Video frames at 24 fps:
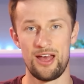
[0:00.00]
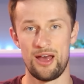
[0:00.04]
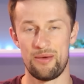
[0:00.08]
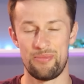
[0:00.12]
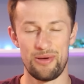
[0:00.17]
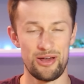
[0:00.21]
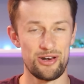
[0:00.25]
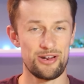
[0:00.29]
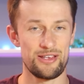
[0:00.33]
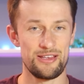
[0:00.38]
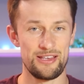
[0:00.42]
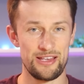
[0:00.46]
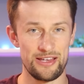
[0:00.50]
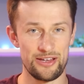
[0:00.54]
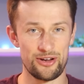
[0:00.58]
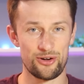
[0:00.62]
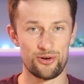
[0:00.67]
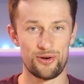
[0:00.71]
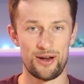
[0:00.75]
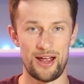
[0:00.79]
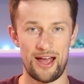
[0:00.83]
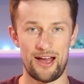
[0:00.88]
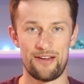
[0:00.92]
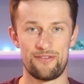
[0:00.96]
about a
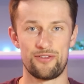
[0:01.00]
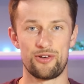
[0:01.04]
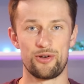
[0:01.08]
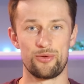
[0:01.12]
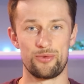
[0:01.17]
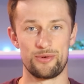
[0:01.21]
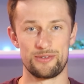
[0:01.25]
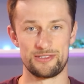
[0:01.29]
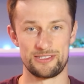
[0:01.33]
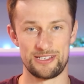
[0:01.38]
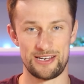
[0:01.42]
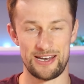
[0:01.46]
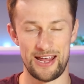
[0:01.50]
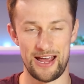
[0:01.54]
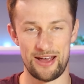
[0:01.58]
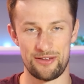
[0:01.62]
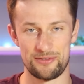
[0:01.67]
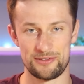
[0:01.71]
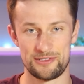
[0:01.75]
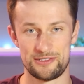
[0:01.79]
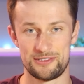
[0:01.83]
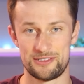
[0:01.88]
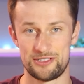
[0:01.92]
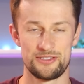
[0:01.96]
year after it was
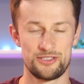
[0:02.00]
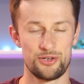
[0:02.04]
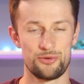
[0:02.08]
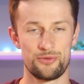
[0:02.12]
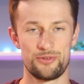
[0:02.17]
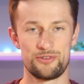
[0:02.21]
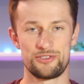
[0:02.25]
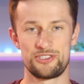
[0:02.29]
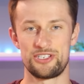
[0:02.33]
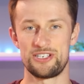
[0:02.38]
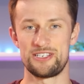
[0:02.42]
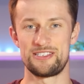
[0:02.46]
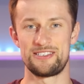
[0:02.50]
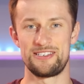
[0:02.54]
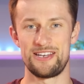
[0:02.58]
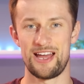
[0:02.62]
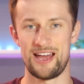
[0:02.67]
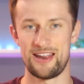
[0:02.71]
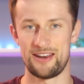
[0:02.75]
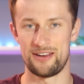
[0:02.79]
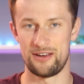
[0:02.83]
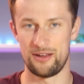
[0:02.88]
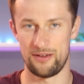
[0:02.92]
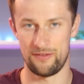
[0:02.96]
announced. So there's just
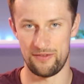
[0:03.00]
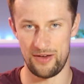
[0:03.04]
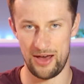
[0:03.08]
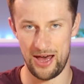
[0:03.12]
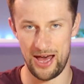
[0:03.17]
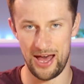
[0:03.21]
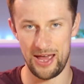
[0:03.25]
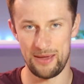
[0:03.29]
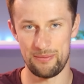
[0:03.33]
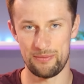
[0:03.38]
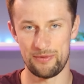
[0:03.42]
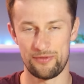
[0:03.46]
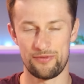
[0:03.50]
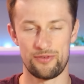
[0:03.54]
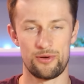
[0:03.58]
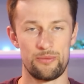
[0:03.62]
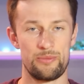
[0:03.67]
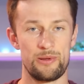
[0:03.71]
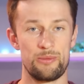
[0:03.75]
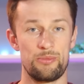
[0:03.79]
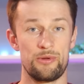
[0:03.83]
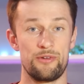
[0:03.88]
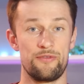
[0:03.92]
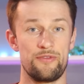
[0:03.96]
not enough hype for
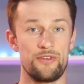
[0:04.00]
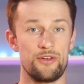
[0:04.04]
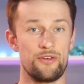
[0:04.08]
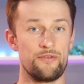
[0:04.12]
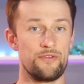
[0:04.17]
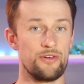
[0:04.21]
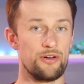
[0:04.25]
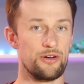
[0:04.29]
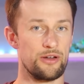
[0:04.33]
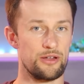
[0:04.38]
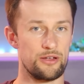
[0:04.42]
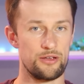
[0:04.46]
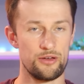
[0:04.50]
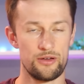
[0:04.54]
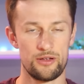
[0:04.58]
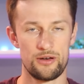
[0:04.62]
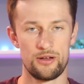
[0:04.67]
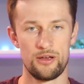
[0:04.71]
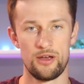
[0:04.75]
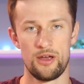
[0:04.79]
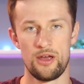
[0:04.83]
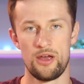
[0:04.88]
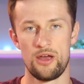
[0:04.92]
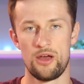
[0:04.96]
people to feel very
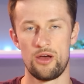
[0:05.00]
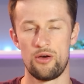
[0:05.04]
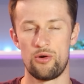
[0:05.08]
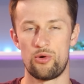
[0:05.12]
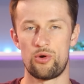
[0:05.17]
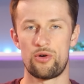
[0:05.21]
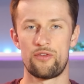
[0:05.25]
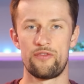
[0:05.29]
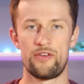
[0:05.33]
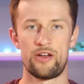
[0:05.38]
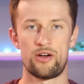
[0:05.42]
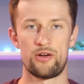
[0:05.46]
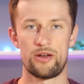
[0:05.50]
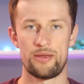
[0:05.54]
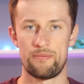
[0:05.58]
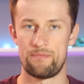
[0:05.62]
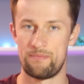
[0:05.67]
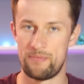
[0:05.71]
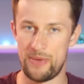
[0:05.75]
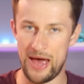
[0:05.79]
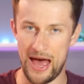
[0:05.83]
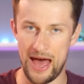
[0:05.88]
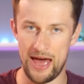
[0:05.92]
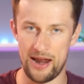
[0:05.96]
good or very
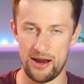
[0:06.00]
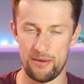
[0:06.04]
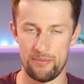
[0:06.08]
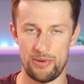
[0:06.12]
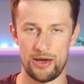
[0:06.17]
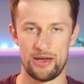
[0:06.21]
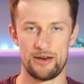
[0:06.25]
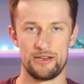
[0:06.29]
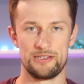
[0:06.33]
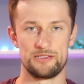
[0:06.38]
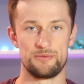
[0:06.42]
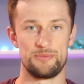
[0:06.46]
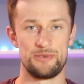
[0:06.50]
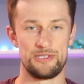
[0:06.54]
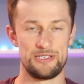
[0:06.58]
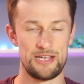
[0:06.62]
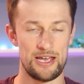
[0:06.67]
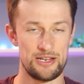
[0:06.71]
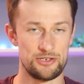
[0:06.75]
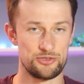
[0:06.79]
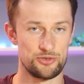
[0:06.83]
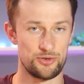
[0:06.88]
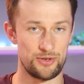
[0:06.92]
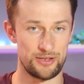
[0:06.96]
bad about its
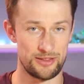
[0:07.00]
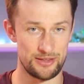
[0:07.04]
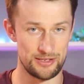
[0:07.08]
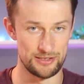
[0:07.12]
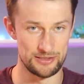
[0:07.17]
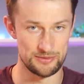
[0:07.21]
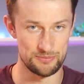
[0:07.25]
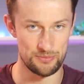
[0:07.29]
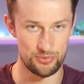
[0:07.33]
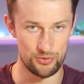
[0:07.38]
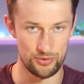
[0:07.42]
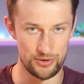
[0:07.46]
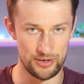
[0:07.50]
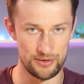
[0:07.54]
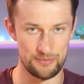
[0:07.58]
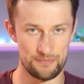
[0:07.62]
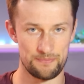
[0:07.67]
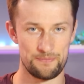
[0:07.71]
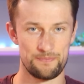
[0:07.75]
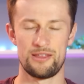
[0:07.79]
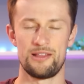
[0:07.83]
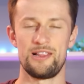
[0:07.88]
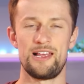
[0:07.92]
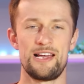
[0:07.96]
potential at this point.
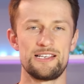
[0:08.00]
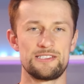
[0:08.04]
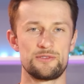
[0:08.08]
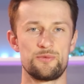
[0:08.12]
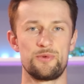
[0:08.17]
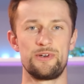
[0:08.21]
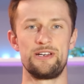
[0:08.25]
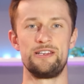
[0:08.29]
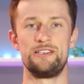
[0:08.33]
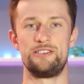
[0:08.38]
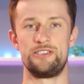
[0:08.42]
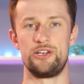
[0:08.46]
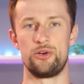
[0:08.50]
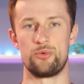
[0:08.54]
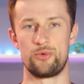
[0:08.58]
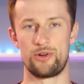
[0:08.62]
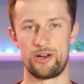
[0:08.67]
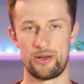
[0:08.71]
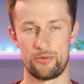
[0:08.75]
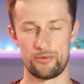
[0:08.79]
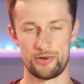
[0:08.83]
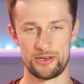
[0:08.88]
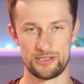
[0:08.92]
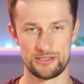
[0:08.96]
The last one in Tier 1
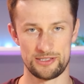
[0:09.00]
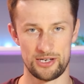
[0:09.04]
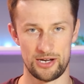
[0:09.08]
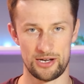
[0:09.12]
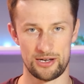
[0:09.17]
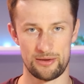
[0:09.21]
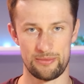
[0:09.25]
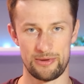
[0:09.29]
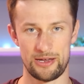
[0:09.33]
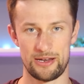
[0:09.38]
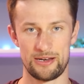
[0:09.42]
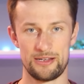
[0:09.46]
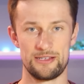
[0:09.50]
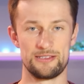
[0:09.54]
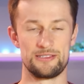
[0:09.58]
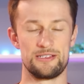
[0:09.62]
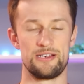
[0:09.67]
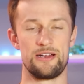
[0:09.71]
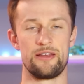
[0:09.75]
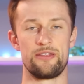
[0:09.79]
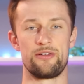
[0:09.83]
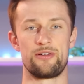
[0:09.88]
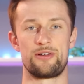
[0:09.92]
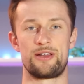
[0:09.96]
I want to talk about is
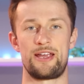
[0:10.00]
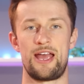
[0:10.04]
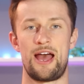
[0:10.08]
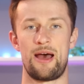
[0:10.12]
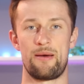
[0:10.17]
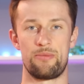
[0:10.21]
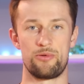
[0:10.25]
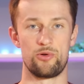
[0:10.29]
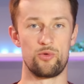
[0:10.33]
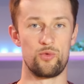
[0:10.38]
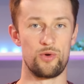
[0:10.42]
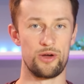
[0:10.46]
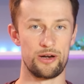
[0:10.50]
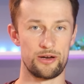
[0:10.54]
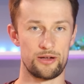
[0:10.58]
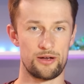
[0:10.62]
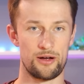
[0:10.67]
another Capital One